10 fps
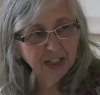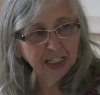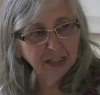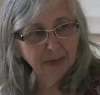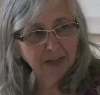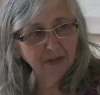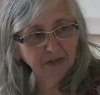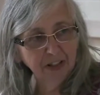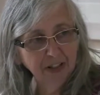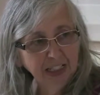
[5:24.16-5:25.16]
I think it's a matter of
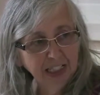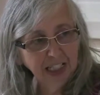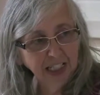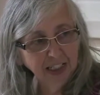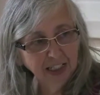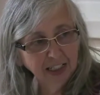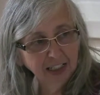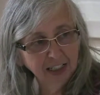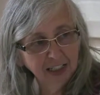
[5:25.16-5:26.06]
finding it.